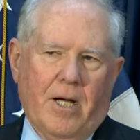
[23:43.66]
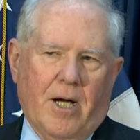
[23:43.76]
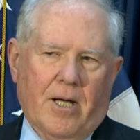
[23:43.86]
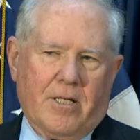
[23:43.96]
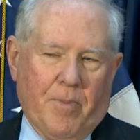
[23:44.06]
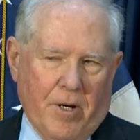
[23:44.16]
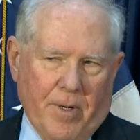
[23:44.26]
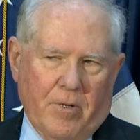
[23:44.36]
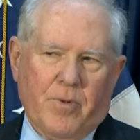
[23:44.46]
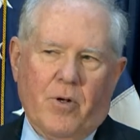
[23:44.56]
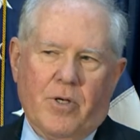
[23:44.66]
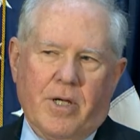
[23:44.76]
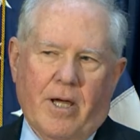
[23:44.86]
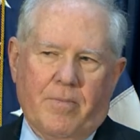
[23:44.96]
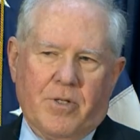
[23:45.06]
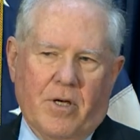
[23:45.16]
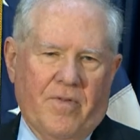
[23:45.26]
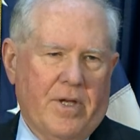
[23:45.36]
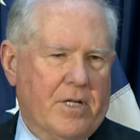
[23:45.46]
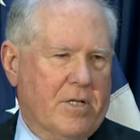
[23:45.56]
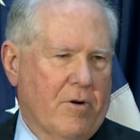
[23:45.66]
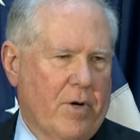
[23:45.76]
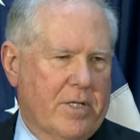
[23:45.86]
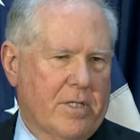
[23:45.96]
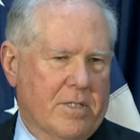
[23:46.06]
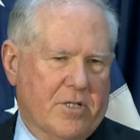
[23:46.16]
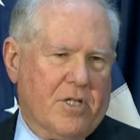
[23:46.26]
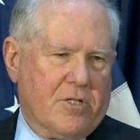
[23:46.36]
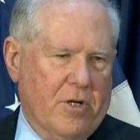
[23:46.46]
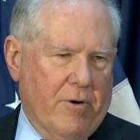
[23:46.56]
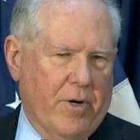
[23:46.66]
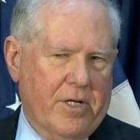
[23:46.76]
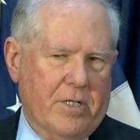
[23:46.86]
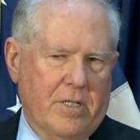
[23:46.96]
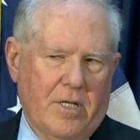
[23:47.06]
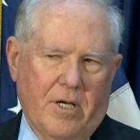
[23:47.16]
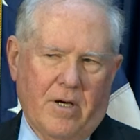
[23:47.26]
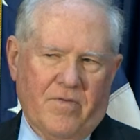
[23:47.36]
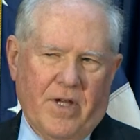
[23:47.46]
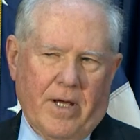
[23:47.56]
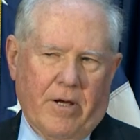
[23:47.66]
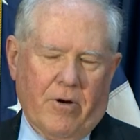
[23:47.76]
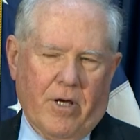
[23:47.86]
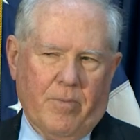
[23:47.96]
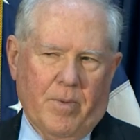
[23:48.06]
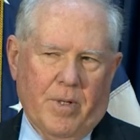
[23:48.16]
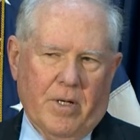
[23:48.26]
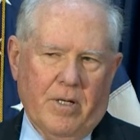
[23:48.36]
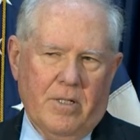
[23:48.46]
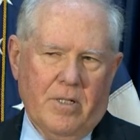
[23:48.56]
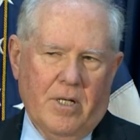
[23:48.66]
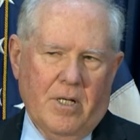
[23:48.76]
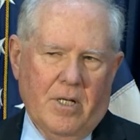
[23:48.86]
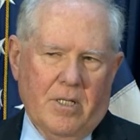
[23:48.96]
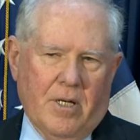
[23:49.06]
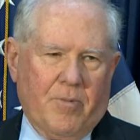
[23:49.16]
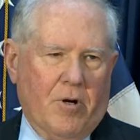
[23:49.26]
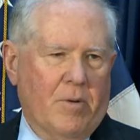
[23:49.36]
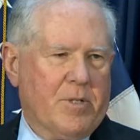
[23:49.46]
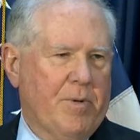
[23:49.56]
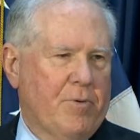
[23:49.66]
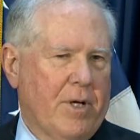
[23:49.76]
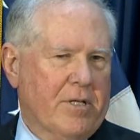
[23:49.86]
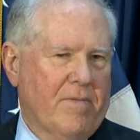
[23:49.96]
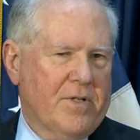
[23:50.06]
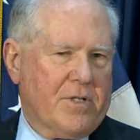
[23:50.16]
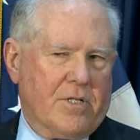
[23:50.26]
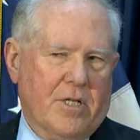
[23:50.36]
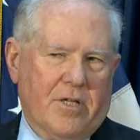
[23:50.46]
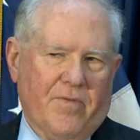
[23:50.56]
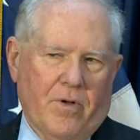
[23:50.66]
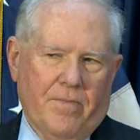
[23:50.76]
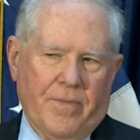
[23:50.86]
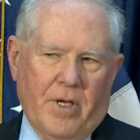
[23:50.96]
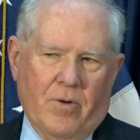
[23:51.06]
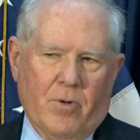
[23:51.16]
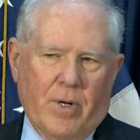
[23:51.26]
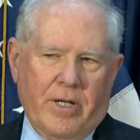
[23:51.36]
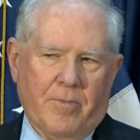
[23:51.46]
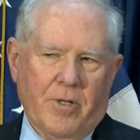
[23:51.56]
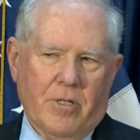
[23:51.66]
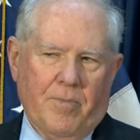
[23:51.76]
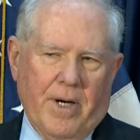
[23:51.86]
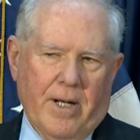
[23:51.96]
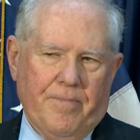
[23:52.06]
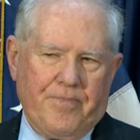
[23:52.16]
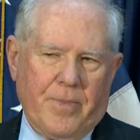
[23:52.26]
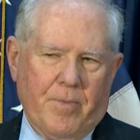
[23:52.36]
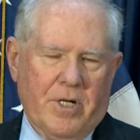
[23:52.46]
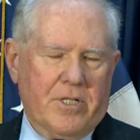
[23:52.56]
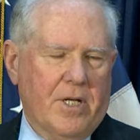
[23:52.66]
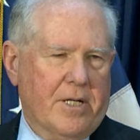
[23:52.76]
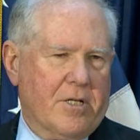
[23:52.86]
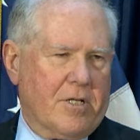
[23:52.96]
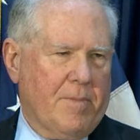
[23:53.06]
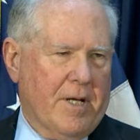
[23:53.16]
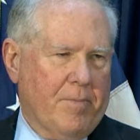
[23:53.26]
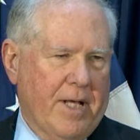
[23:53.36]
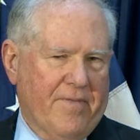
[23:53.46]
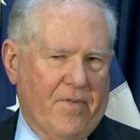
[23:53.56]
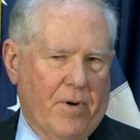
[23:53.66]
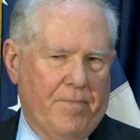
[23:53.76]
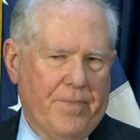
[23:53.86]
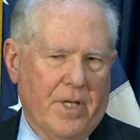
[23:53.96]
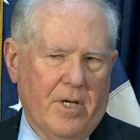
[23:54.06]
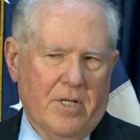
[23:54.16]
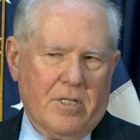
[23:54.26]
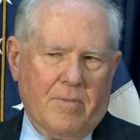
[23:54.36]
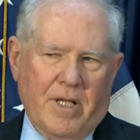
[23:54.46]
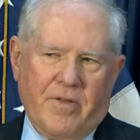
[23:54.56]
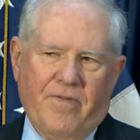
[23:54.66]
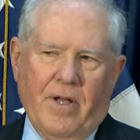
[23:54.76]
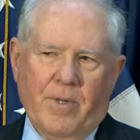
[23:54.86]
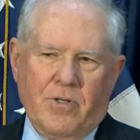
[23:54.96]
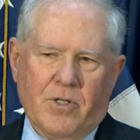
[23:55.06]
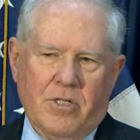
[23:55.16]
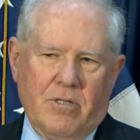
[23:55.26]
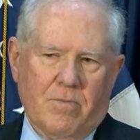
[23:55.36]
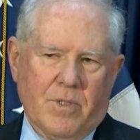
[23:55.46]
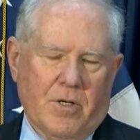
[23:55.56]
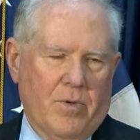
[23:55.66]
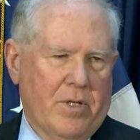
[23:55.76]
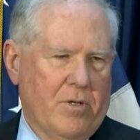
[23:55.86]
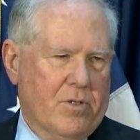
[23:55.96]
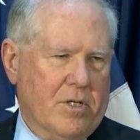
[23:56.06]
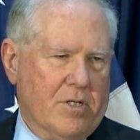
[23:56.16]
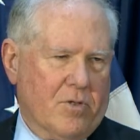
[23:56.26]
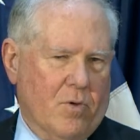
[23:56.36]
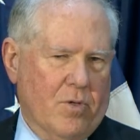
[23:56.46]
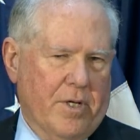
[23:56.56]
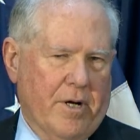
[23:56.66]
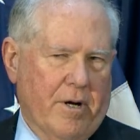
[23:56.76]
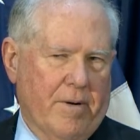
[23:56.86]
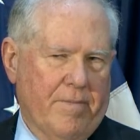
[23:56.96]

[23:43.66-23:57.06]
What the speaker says: experimental prototypes of the next generation, the sixth generation of attack air capability. That program has been relatively successful, and we're ready to build upon it. But it's not just about a platform. It's about the family of systems that we use to control the air.